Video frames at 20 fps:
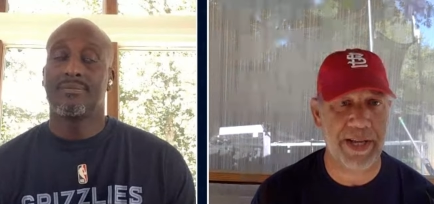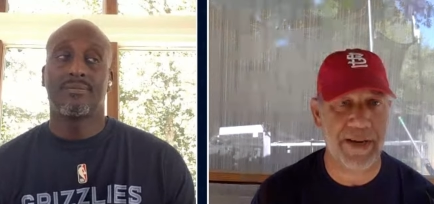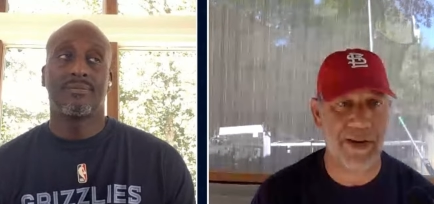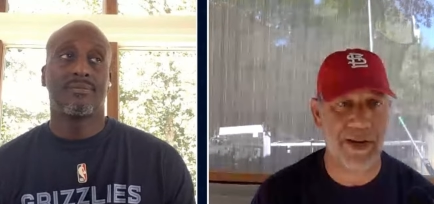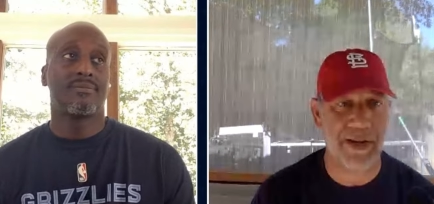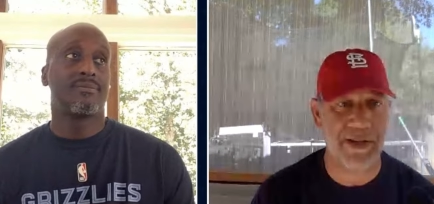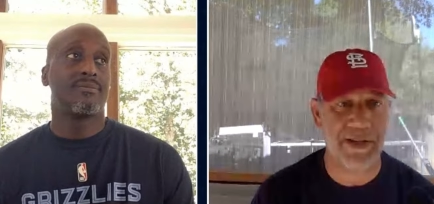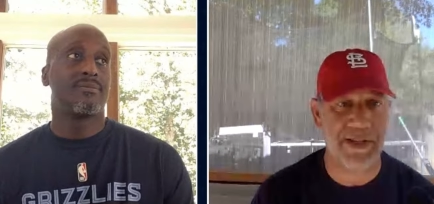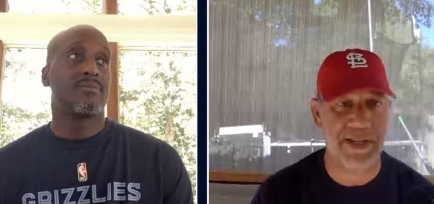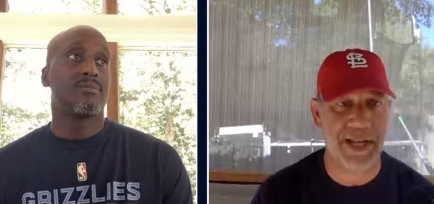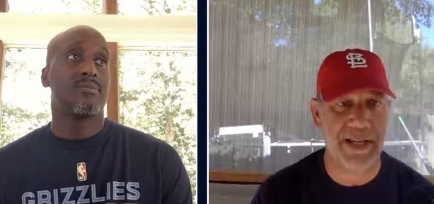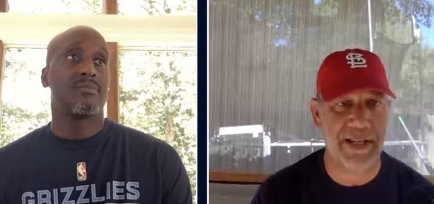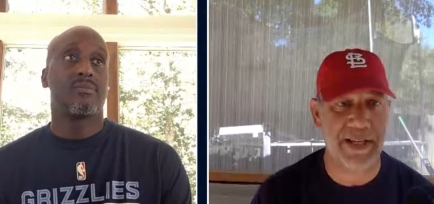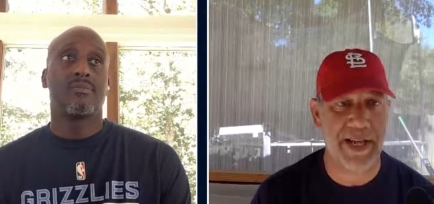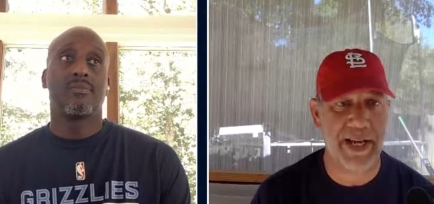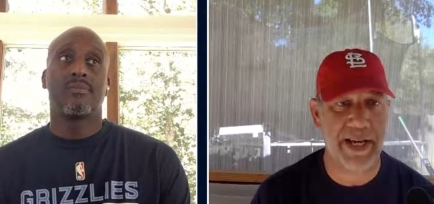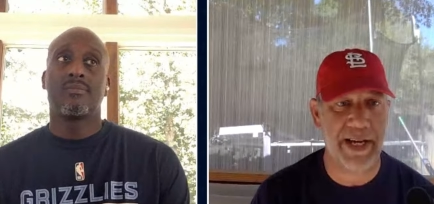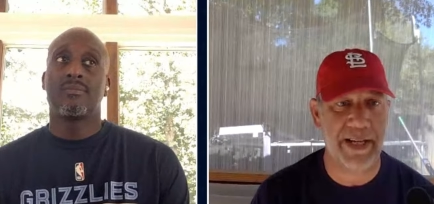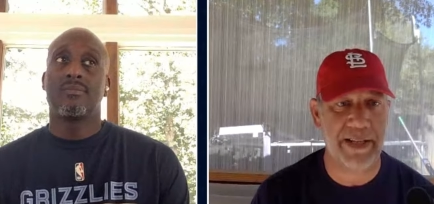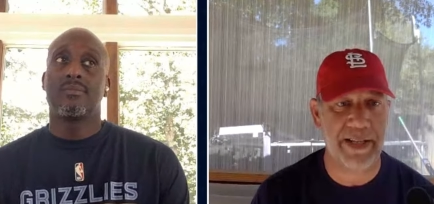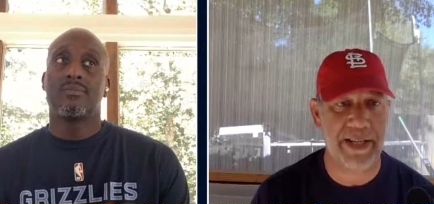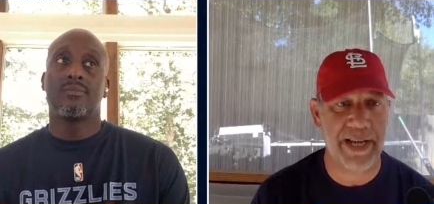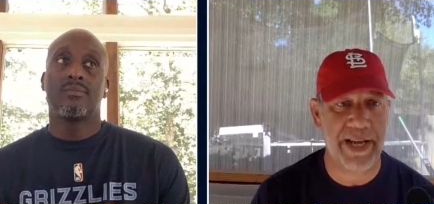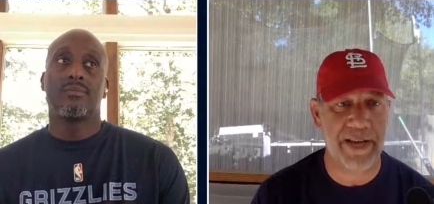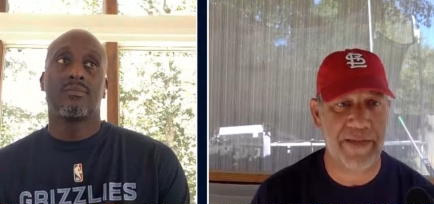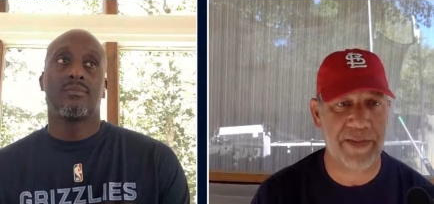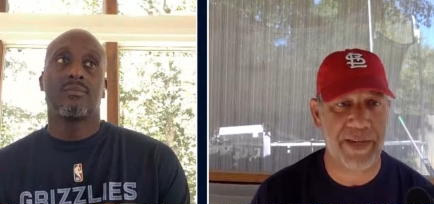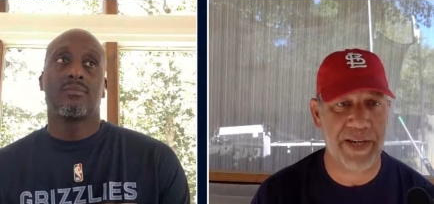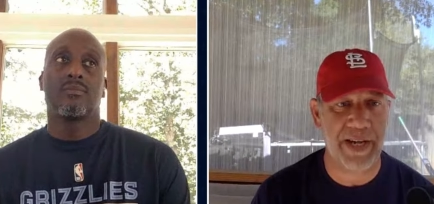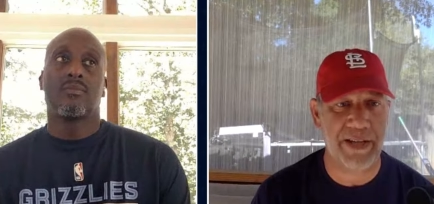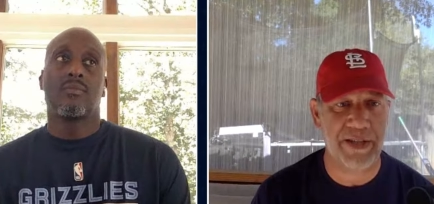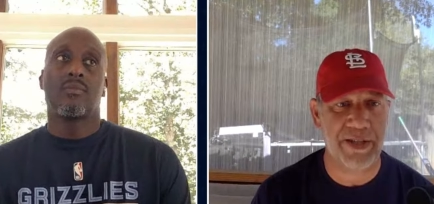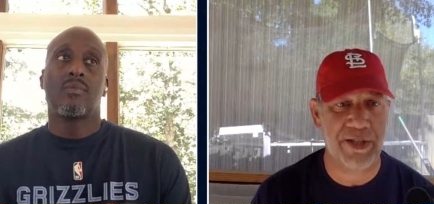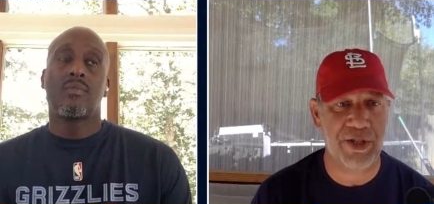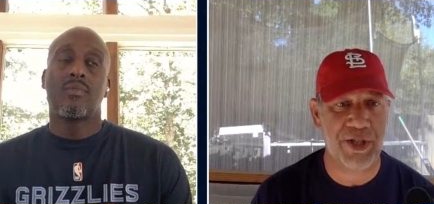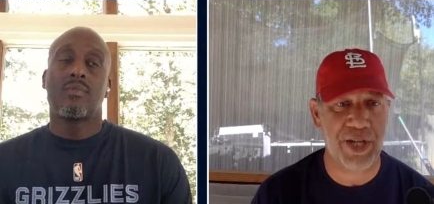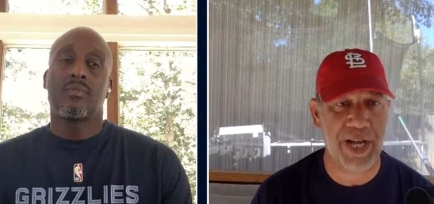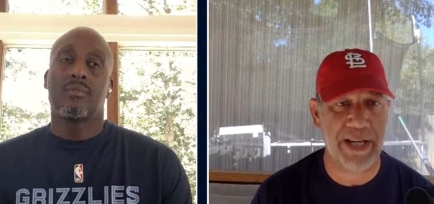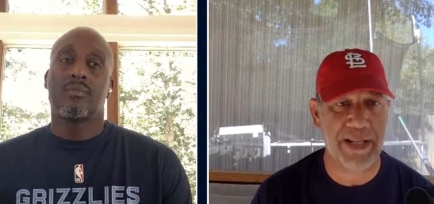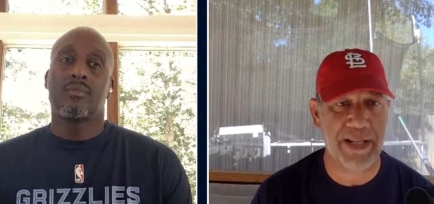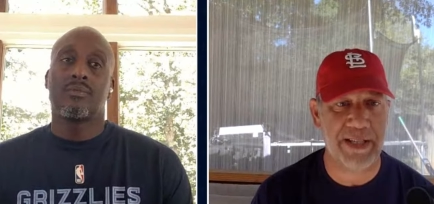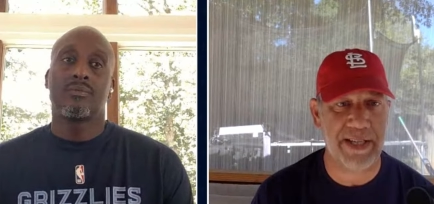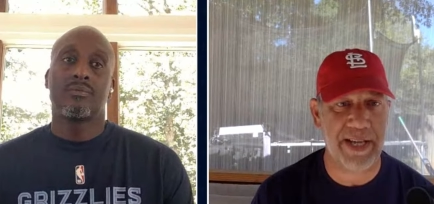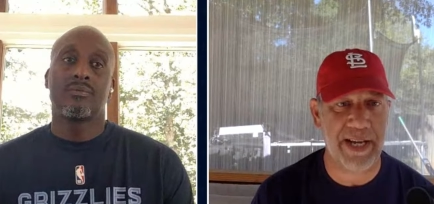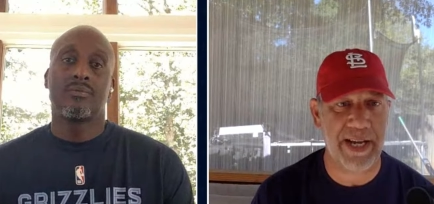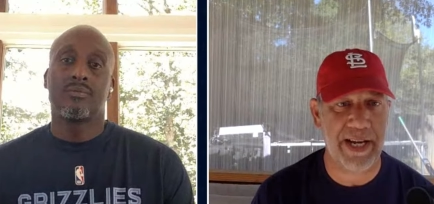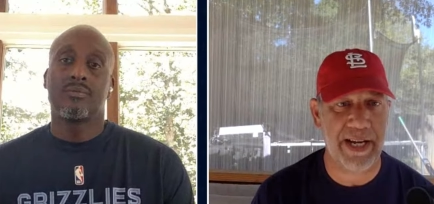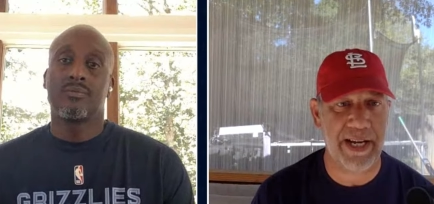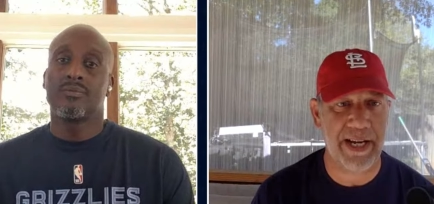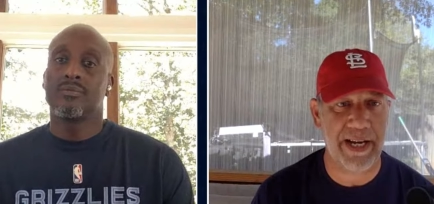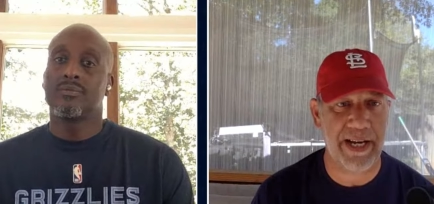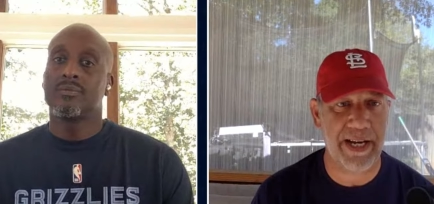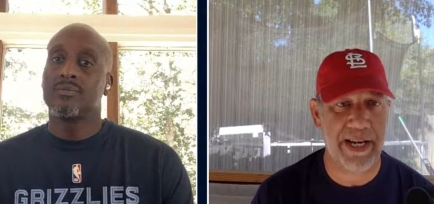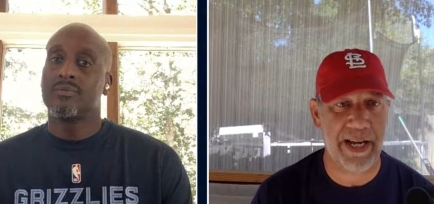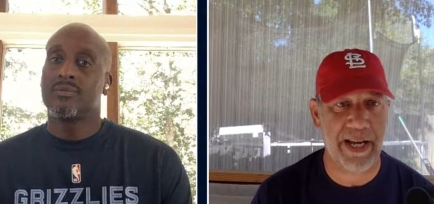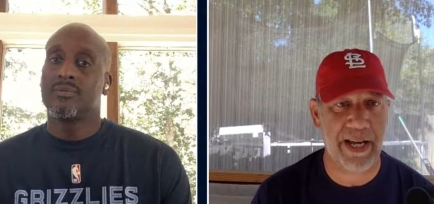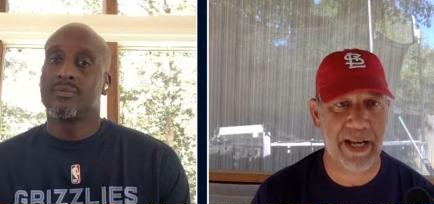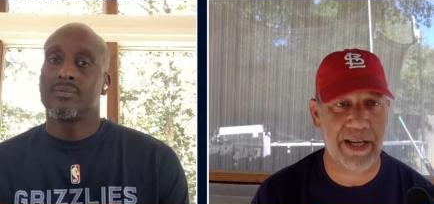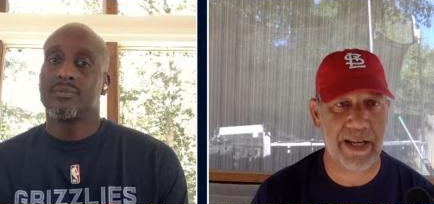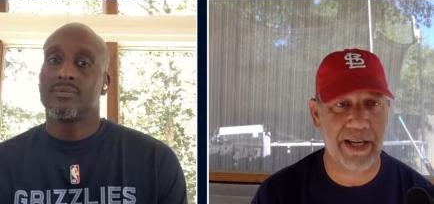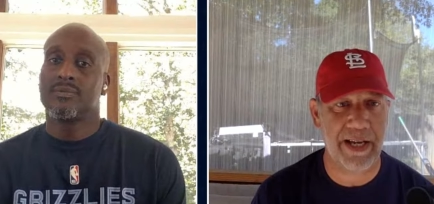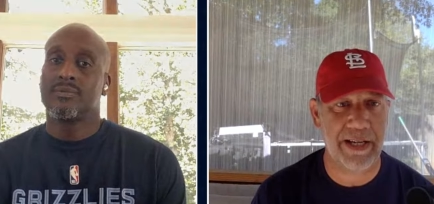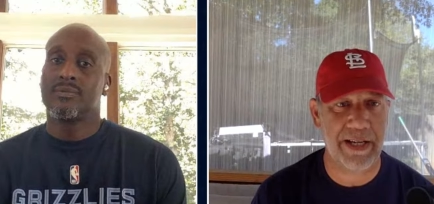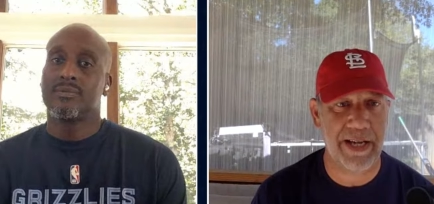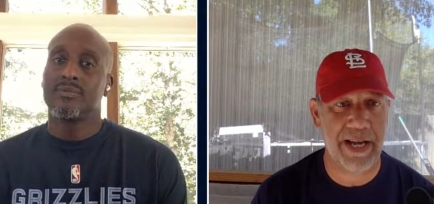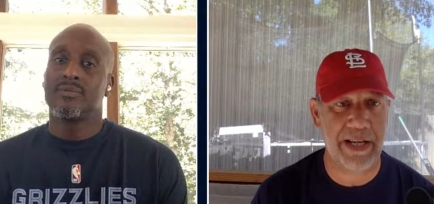Speaker 1: on Sunday at the FESJC. He uh he, he